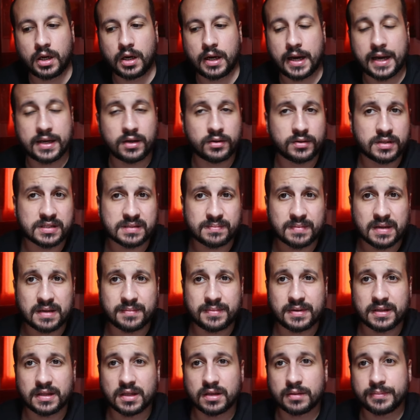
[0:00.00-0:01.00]
I know this may
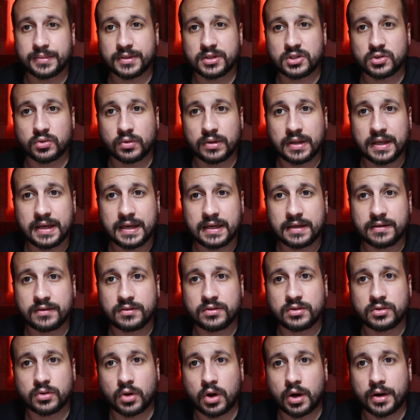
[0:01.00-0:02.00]
be a little bit too
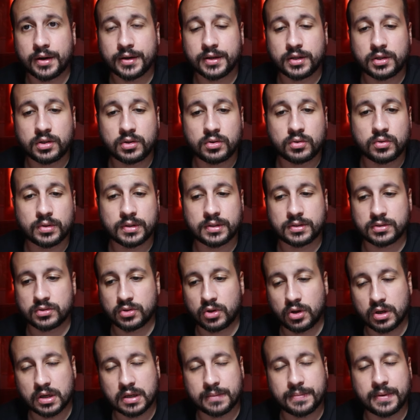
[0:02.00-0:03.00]
late to argue and
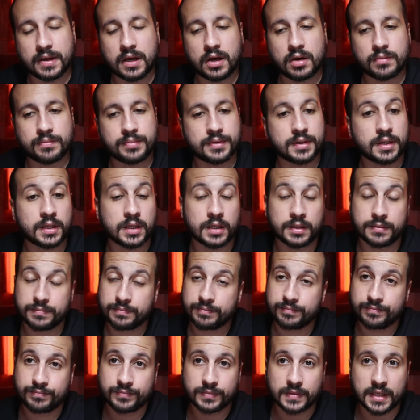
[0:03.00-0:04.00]
talk about, but
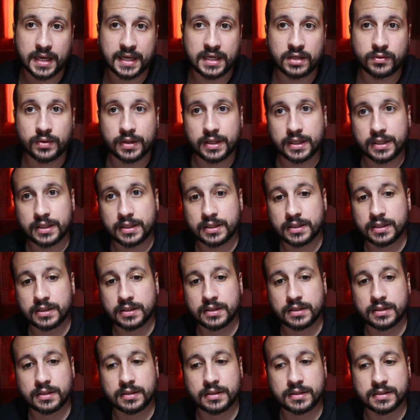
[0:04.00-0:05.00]
anyway,
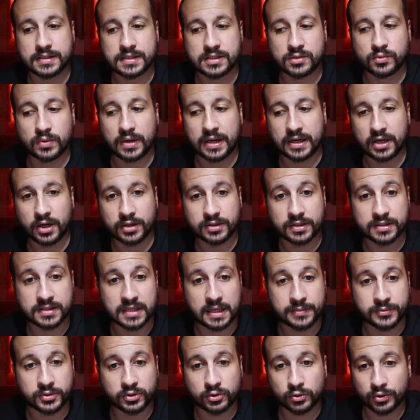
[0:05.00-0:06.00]
this is when I got the
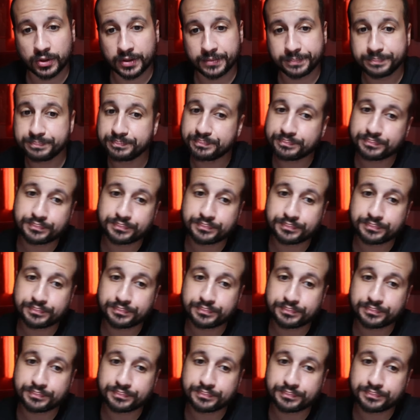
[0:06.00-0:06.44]
time to do it.